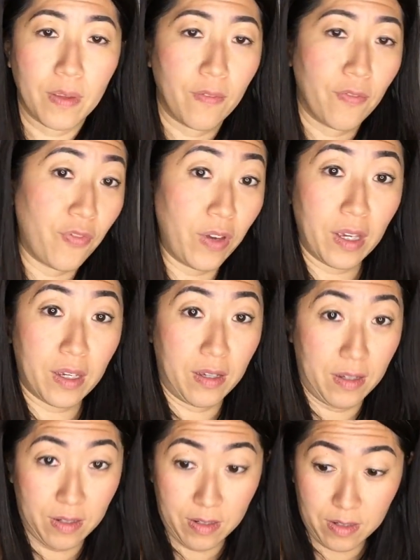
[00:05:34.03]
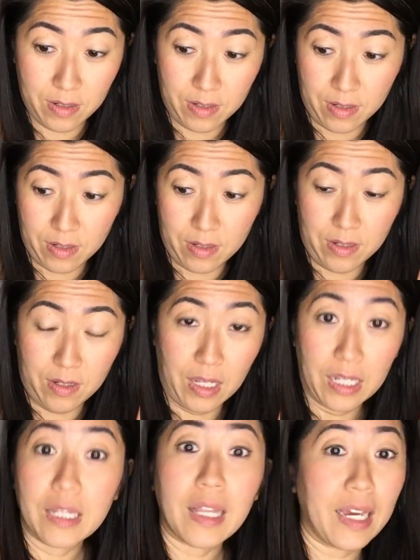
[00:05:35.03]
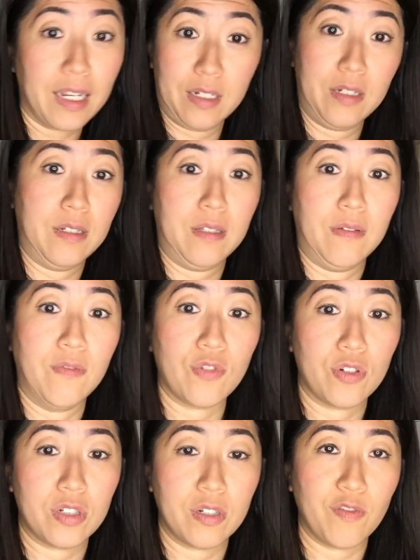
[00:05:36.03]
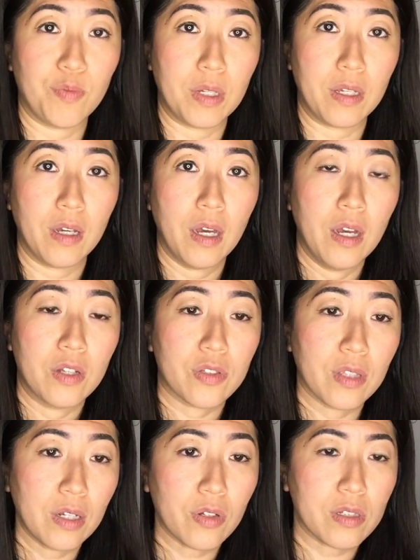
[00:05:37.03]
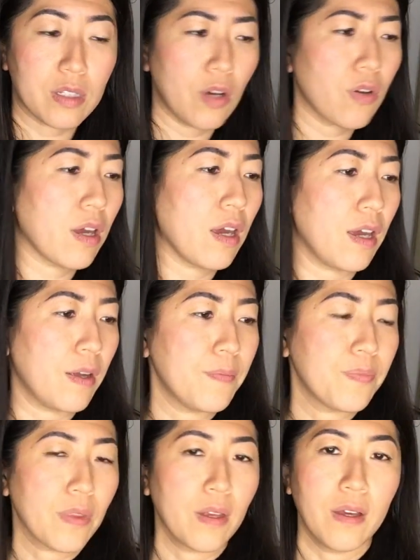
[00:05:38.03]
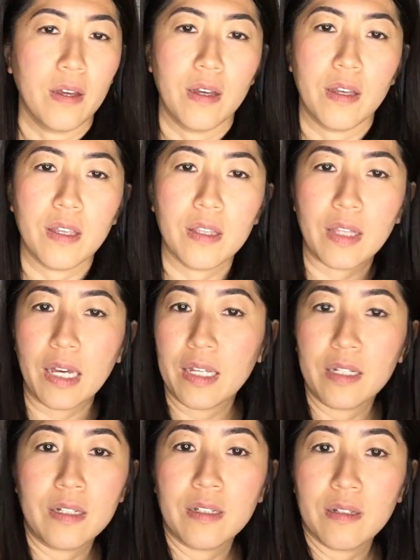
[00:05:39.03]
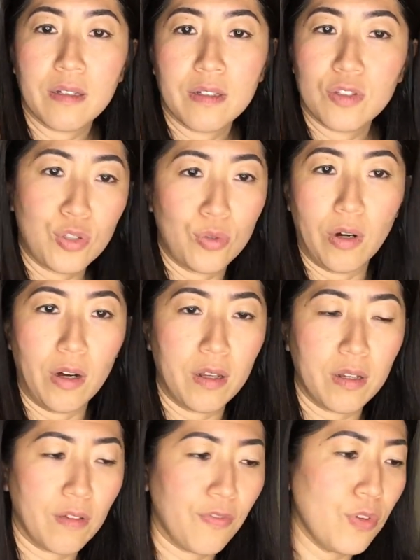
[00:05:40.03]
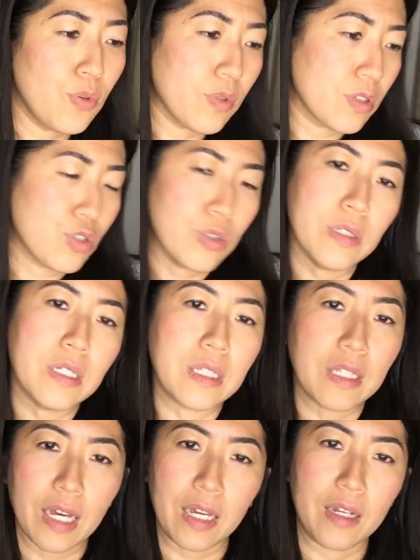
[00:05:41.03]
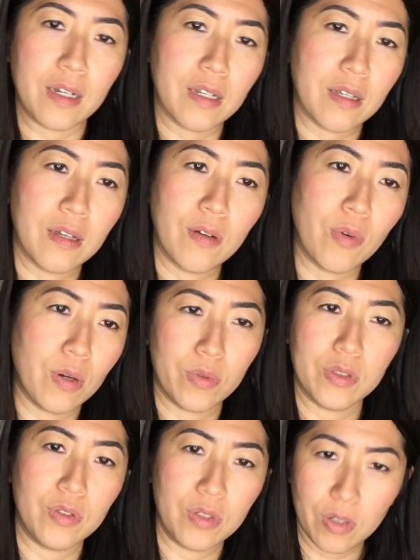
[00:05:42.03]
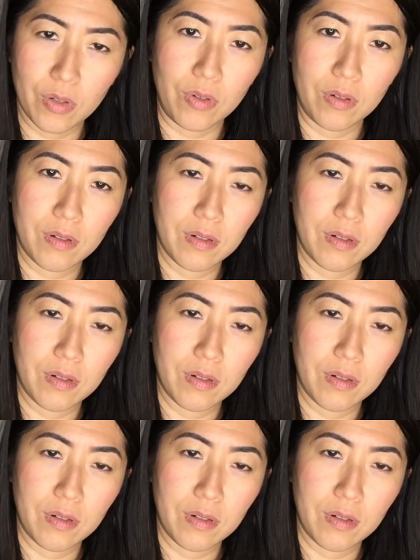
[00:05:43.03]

fake enlightened version of me. So then you can say, okay, enlightened Tuan, if you were truly enlightened, what would you do?